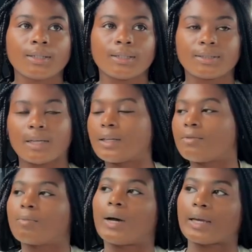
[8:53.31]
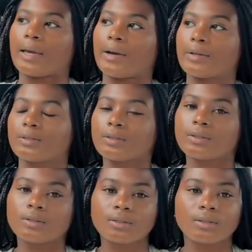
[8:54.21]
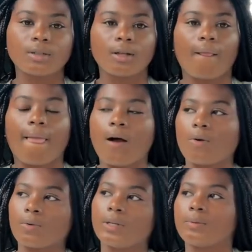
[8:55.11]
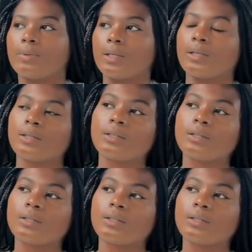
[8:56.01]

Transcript: this ain't even my character. I don't really be